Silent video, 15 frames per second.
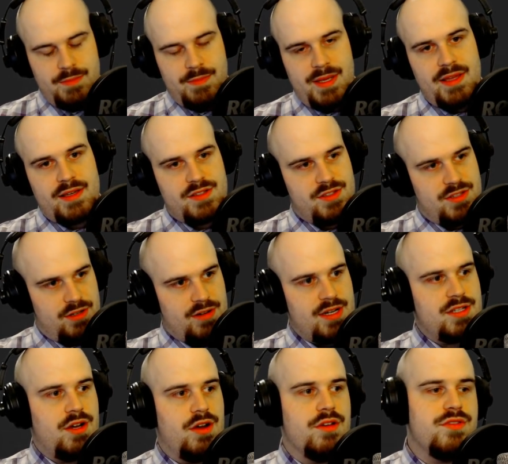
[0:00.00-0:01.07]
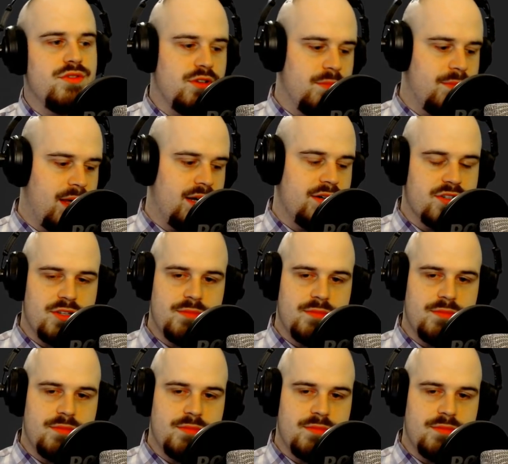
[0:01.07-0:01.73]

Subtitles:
to be like a serious Hearthstone competitor,